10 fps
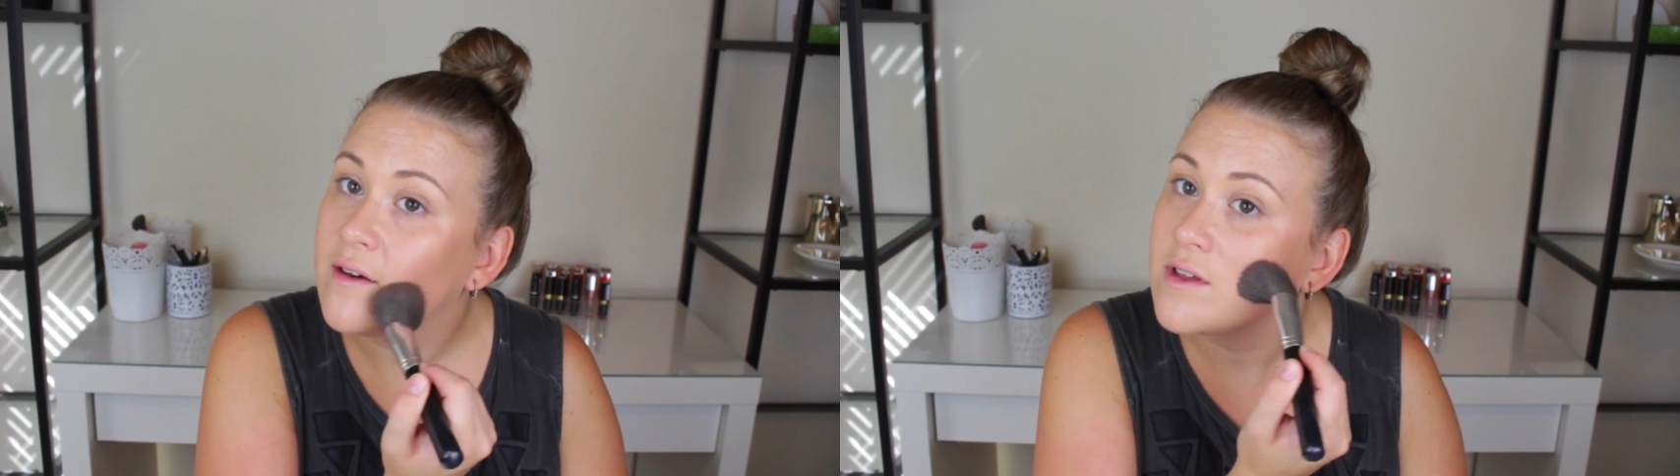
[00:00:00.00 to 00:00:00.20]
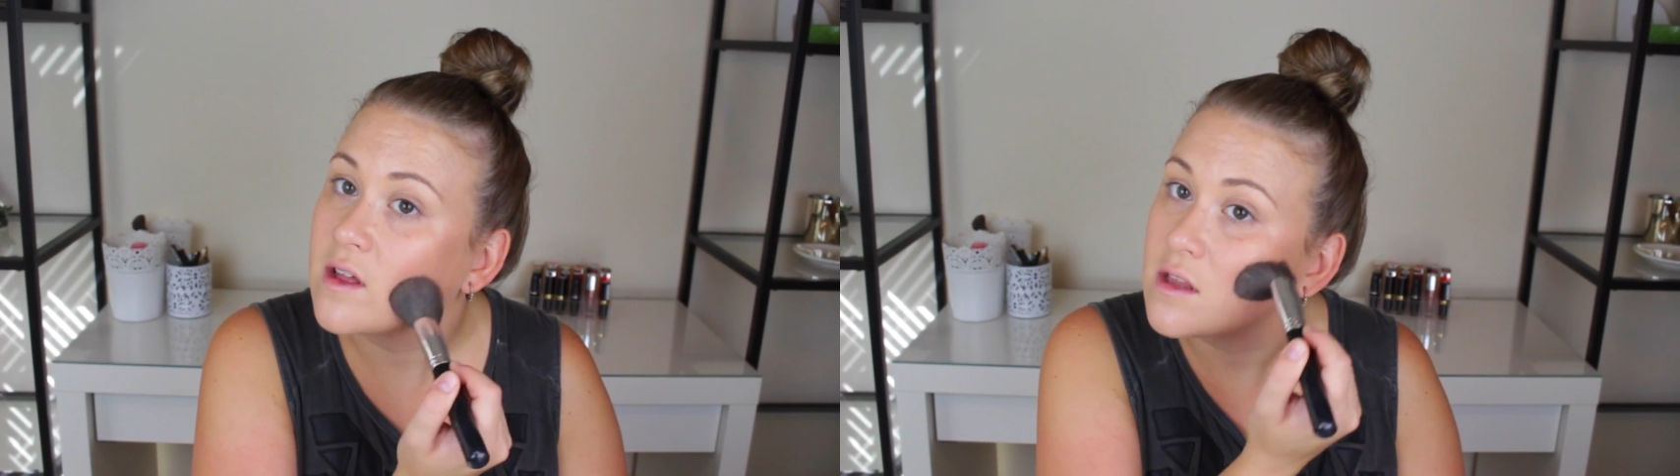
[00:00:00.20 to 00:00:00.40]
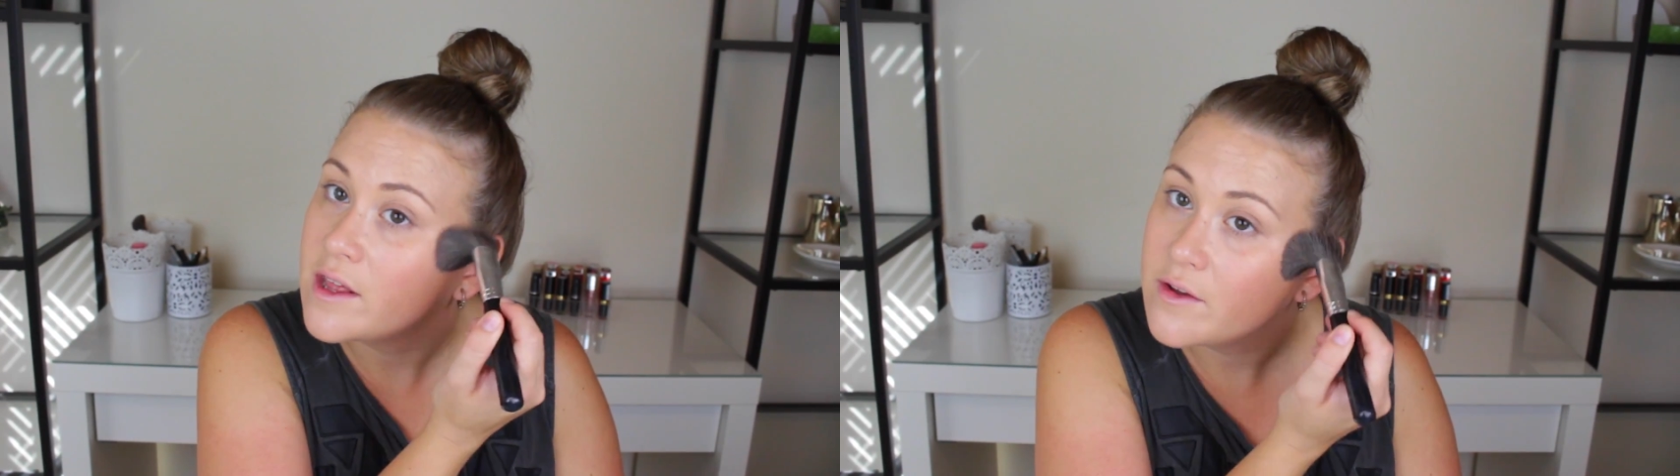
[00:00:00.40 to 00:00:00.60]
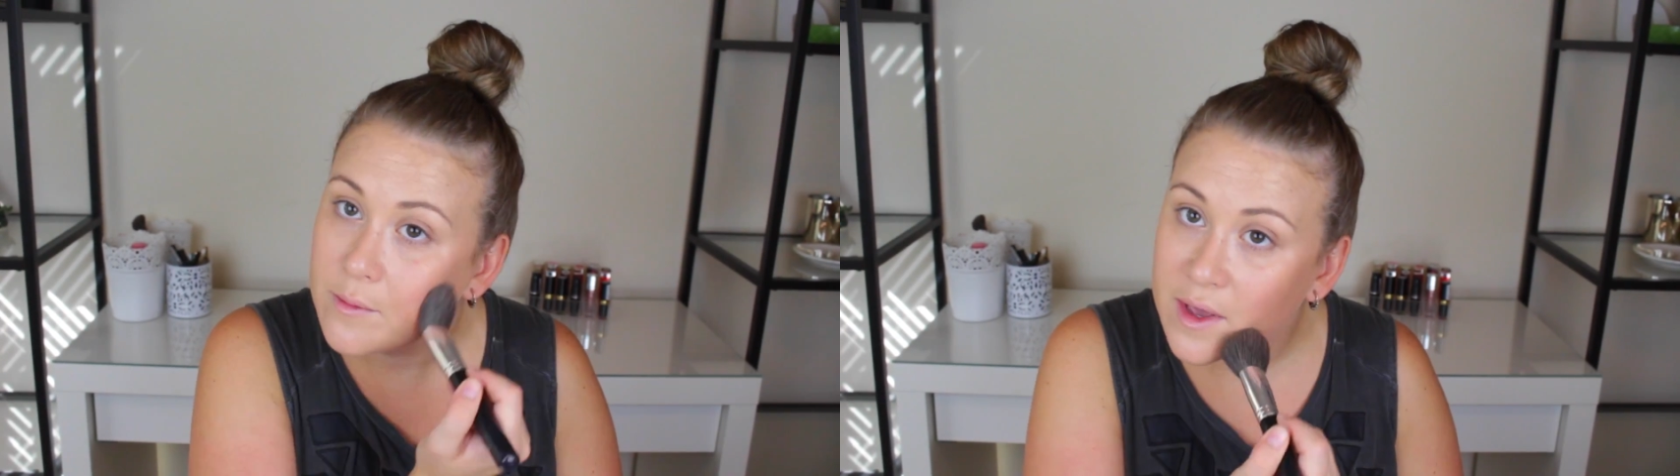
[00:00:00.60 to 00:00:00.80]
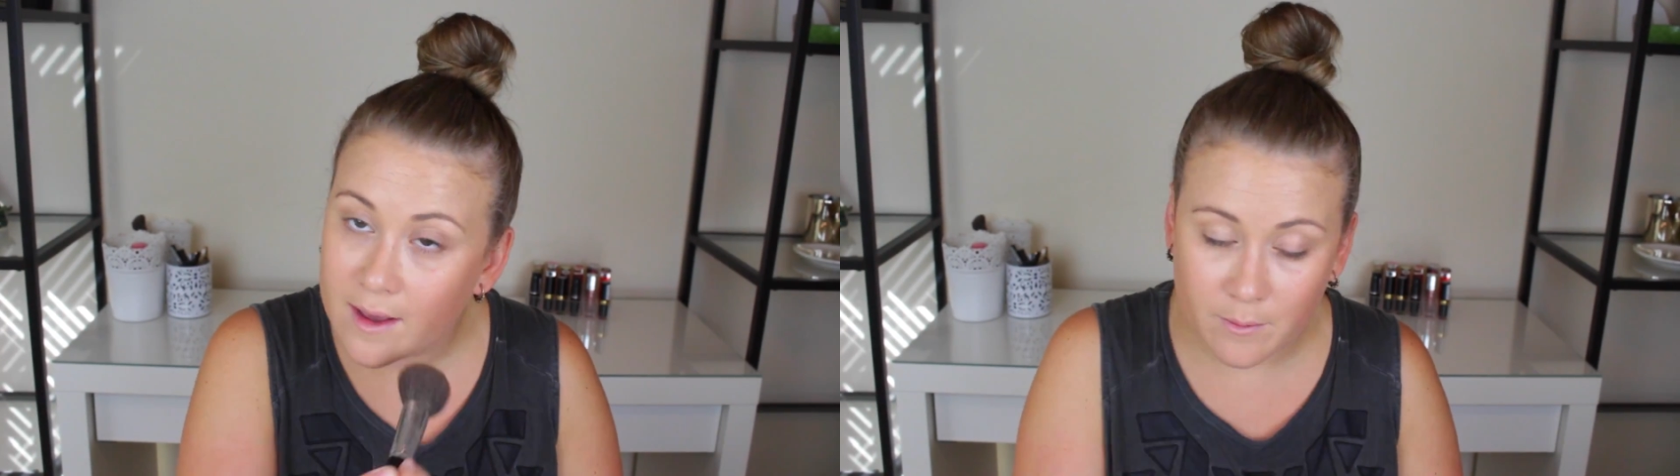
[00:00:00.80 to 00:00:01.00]
have like a little
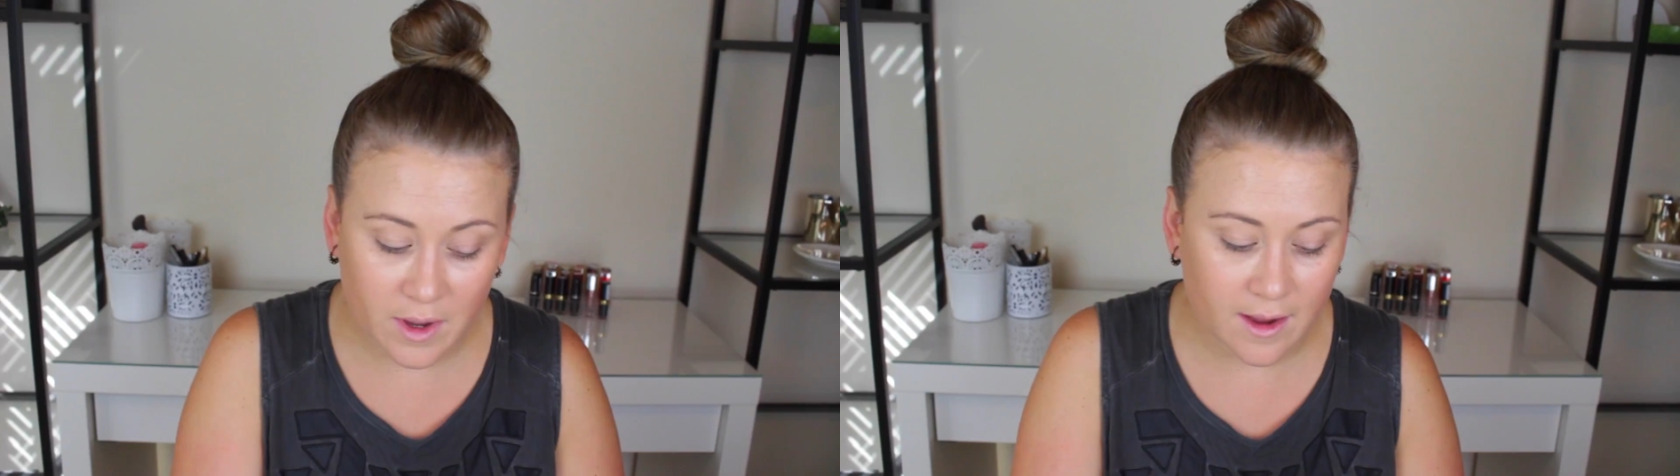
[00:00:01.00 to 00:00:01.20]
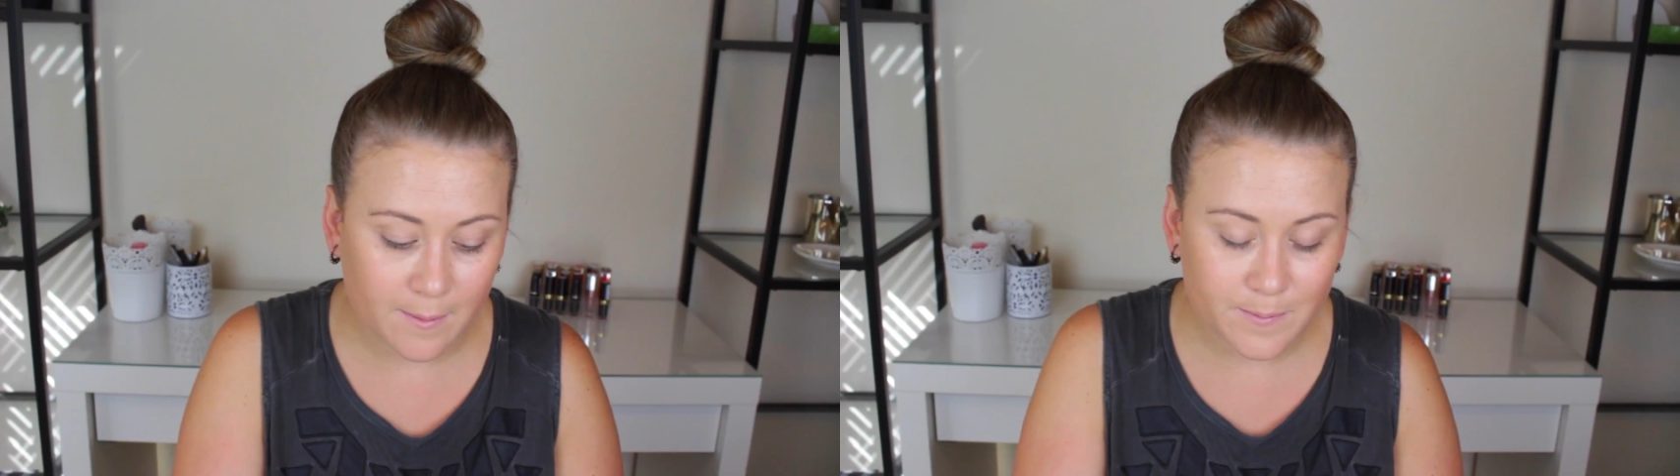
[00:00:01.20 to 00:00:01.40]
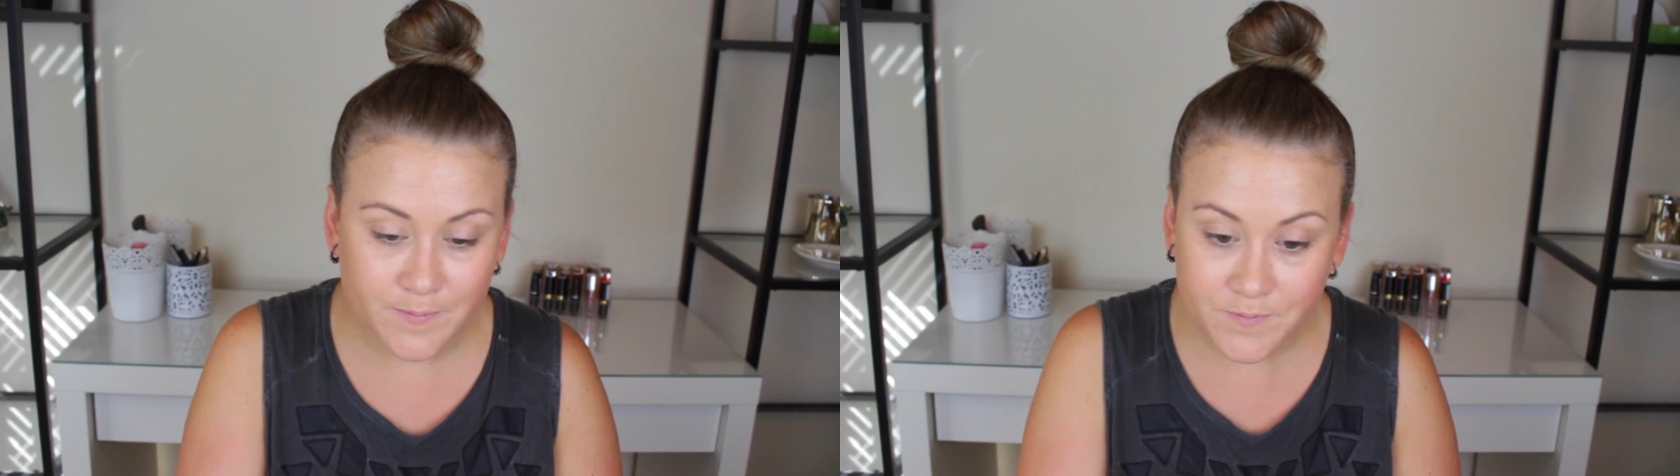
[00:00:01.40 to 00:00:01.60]
bit, but